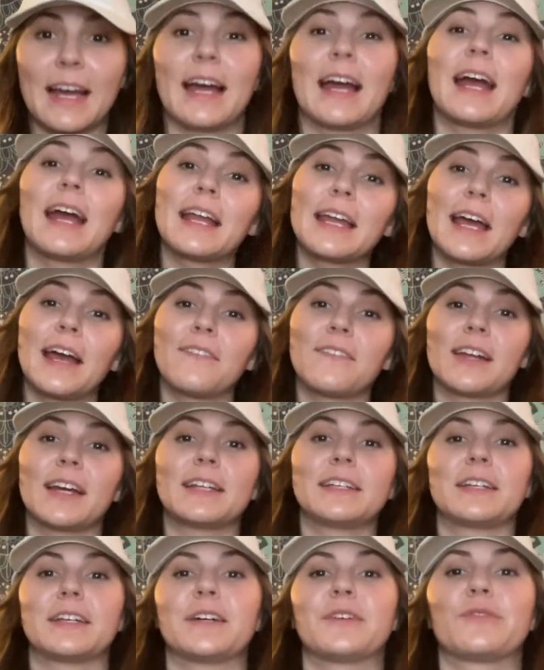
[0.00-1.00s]
kind of have an
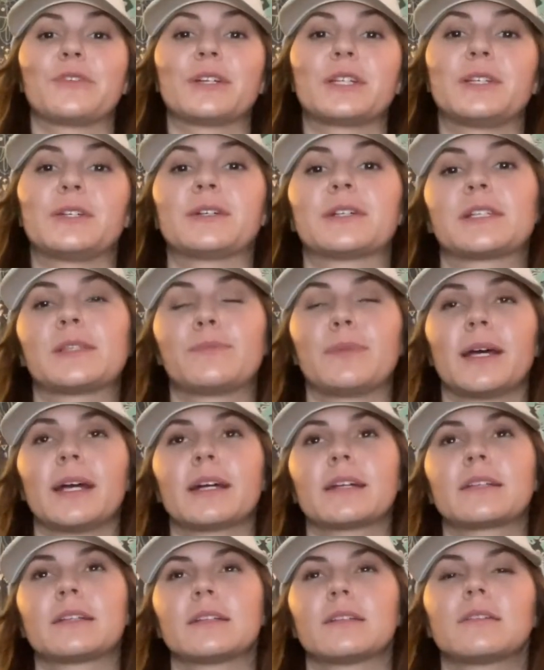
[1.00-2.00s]
idea of what to
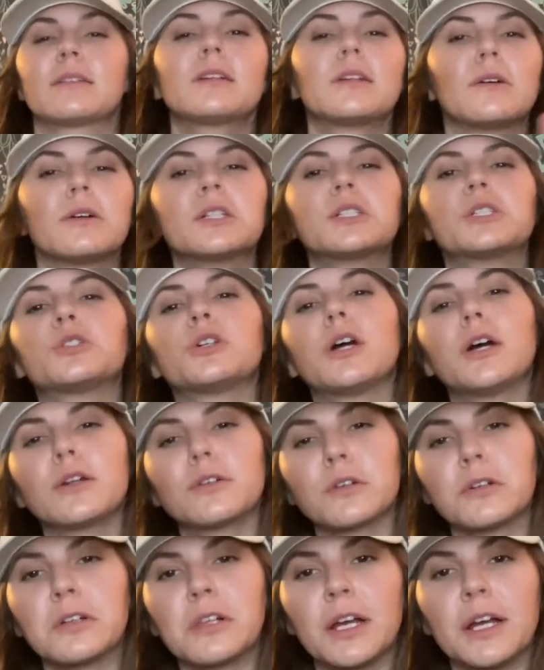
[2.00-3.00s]
expect, you know, a
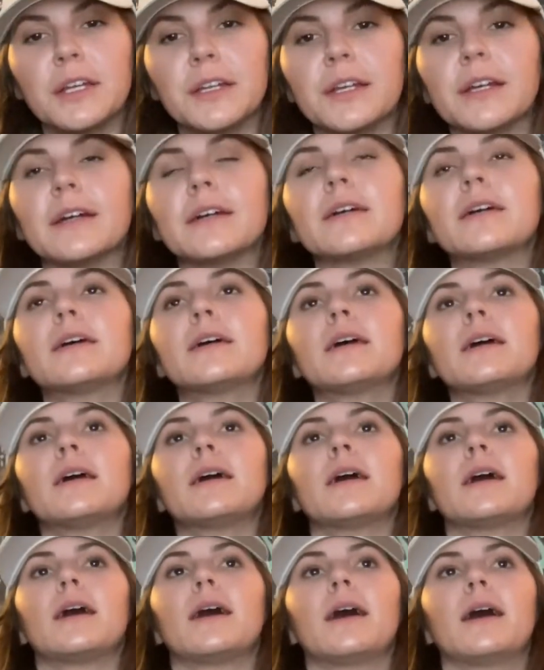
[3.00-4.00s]
general idea,
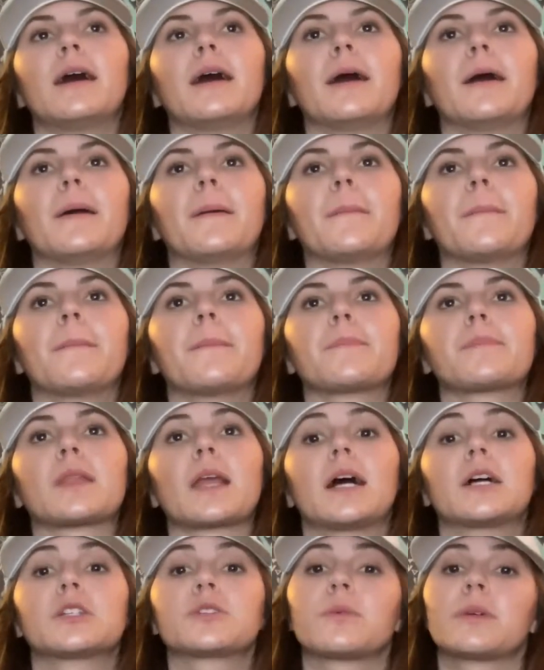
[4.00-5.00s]

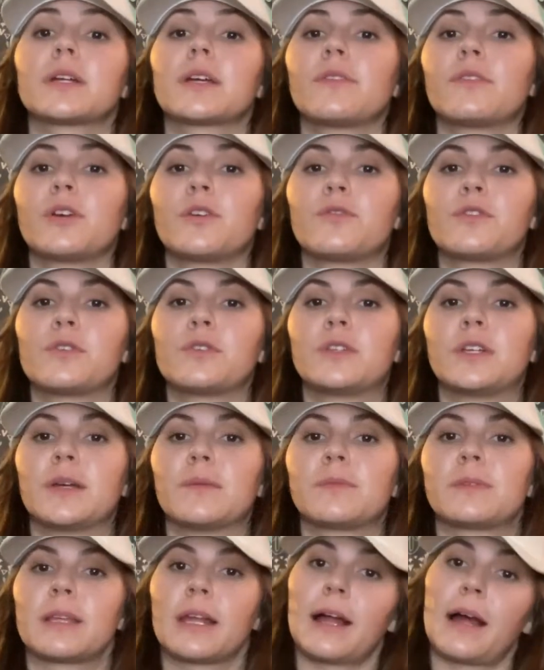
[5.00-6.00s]
I just want to give you a few
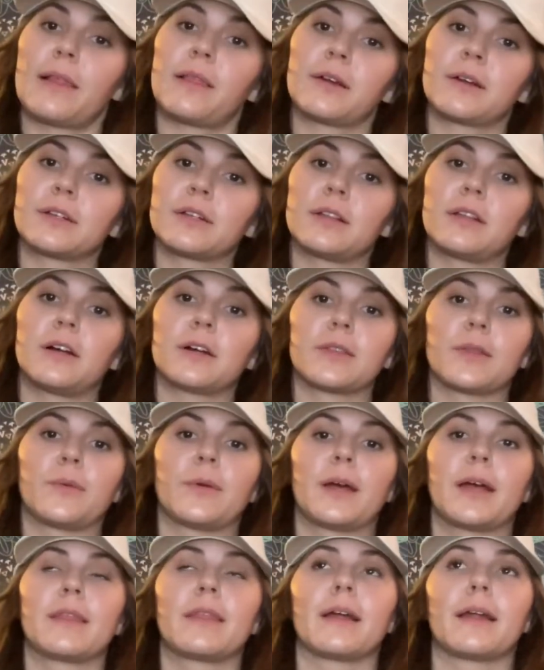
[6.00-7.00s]
tips that I learned along the
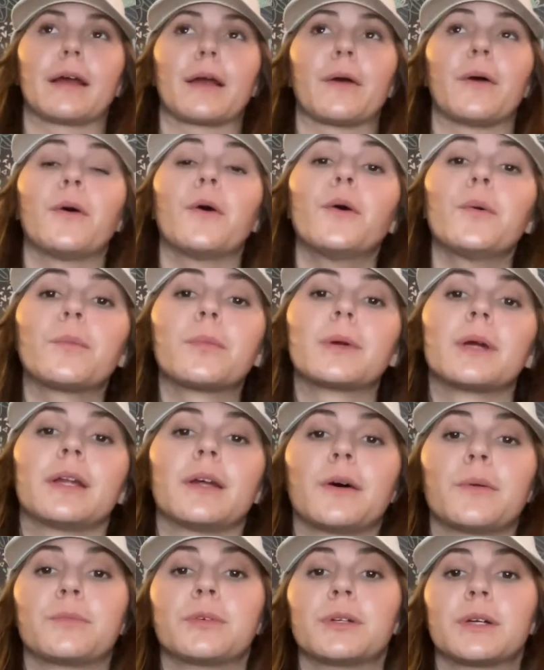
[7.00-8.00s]
way that I hope could
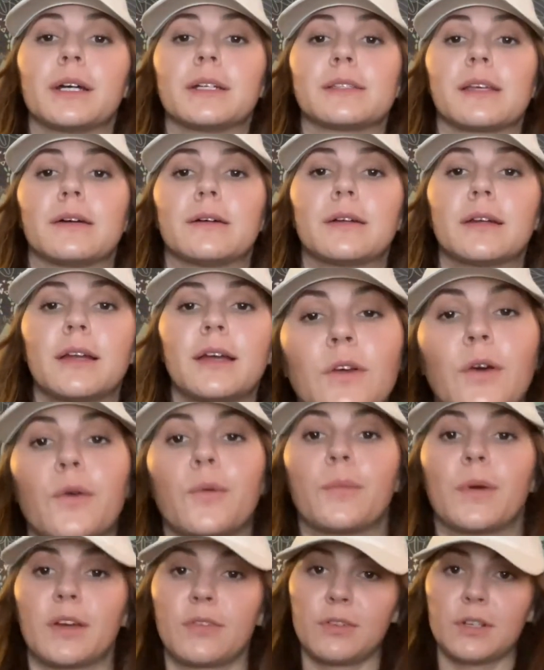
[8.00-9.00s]
help you guys out. So
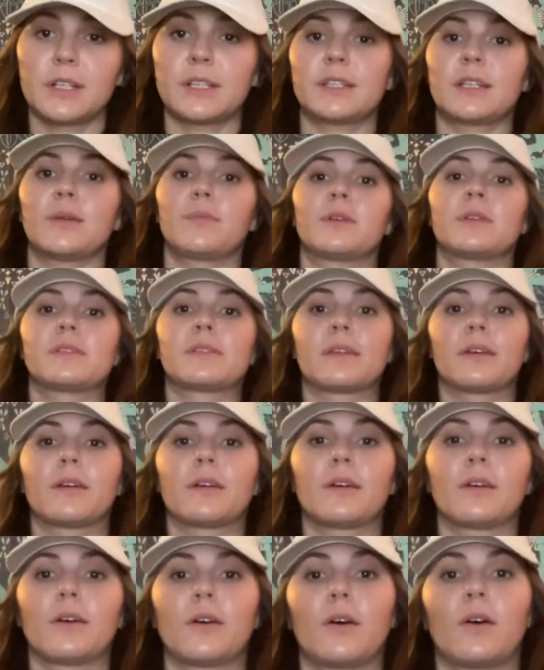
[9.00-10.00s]
my first tip is
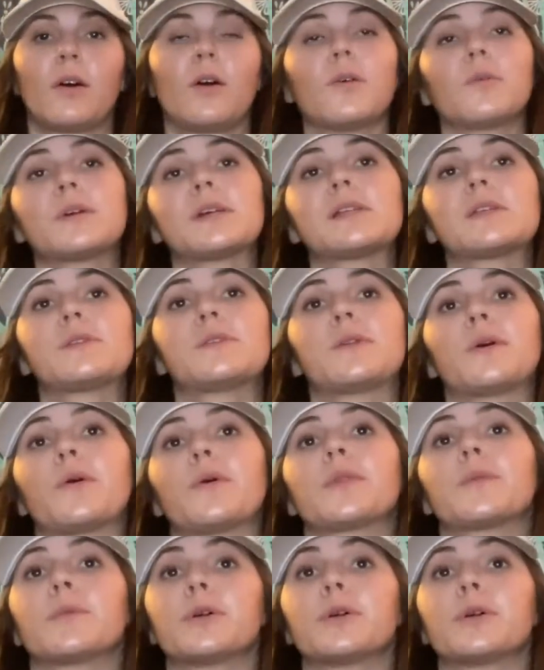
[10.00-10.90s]
always know